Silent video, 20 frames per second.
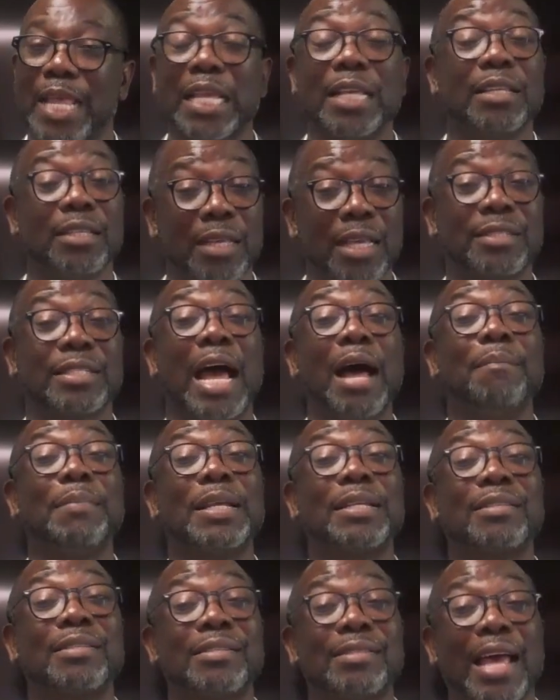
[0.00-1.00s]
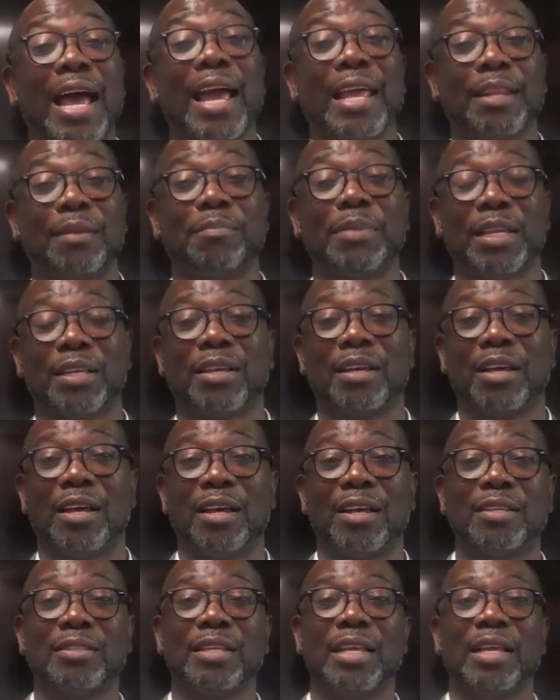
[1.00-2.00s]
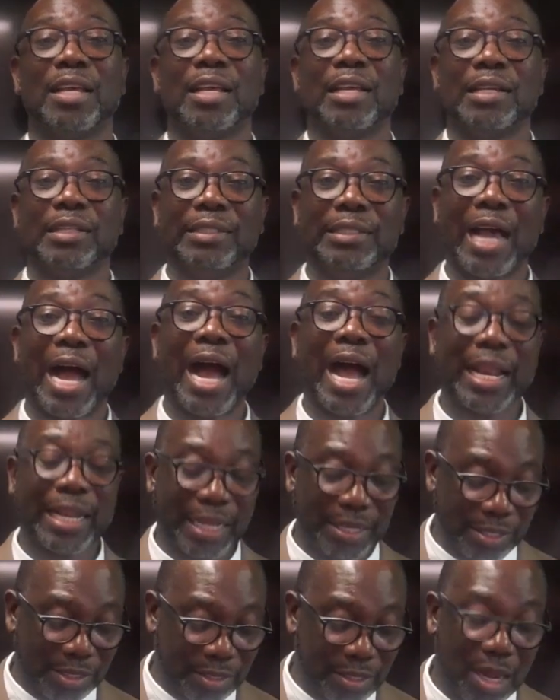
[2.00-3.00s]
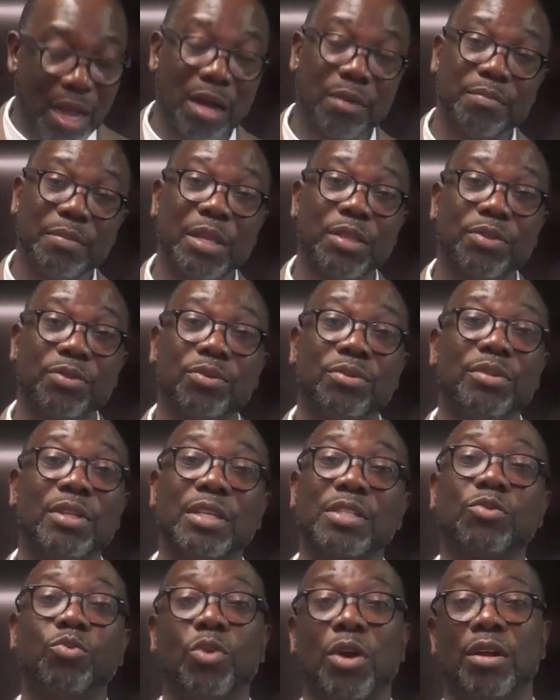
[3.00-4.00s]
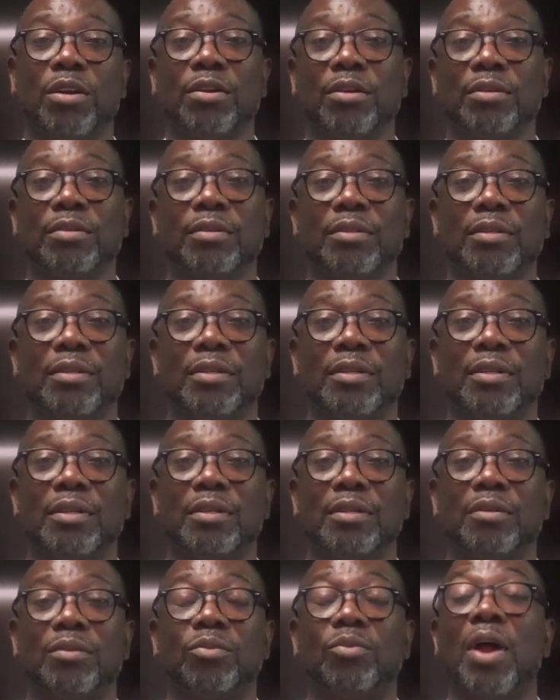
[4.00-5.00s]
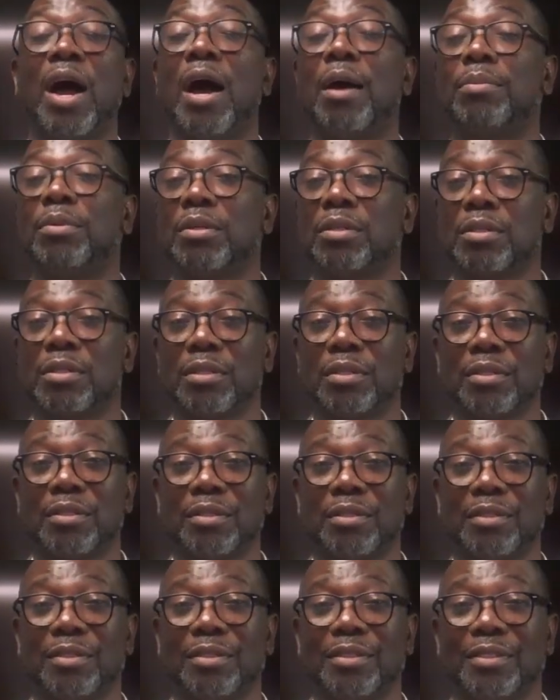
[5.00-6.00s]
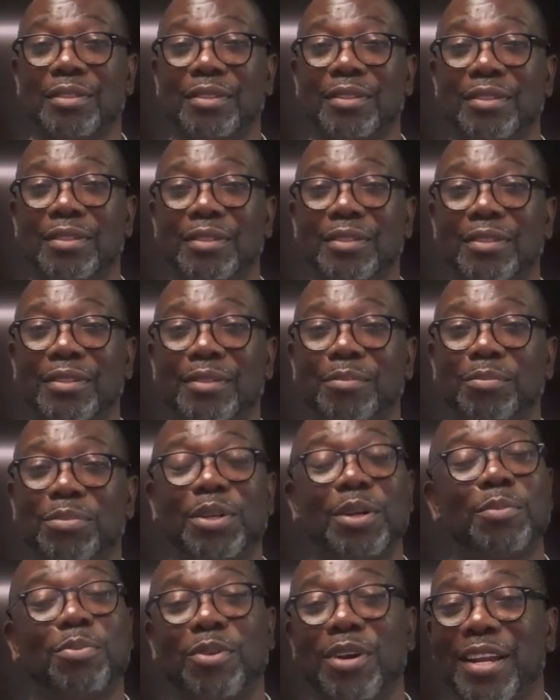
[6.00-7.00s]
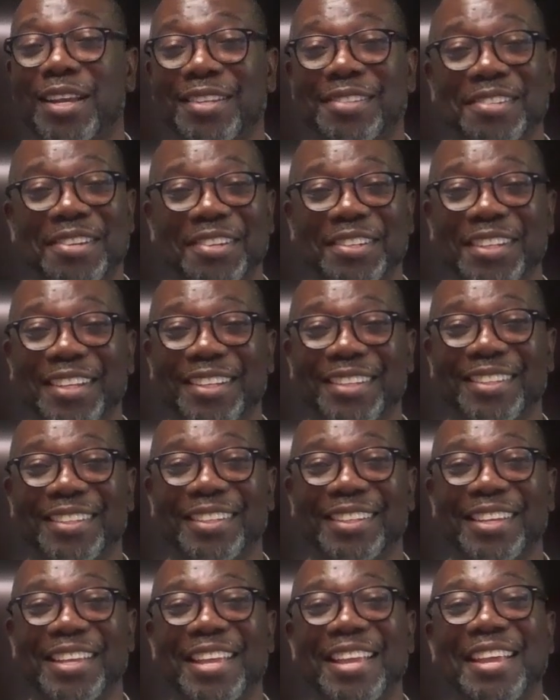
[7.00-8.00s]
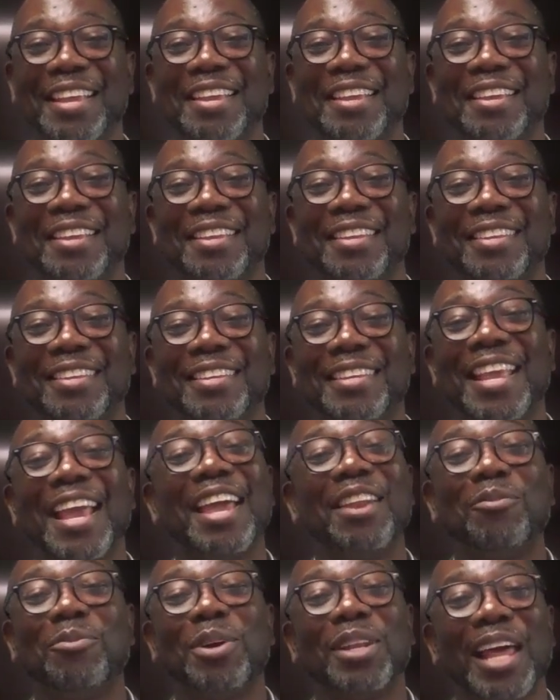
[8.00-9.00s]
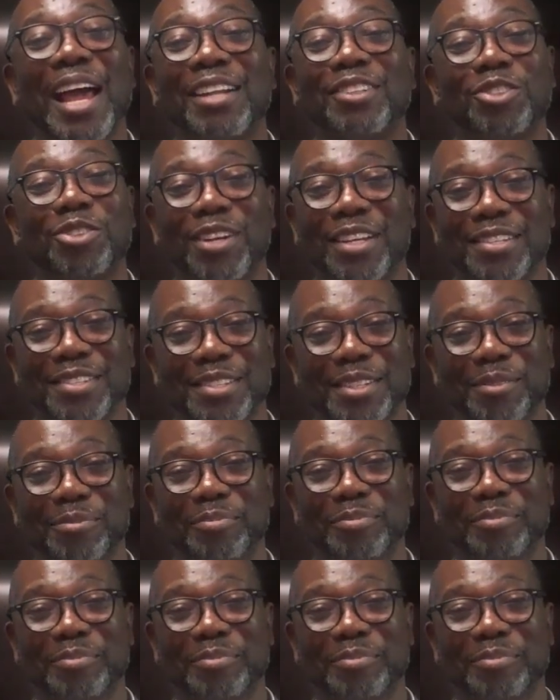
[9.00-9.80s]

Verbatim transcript: Yes, I'm excited because God has taught me through this word. Roberts, put a praise on it. Yet will I trust it.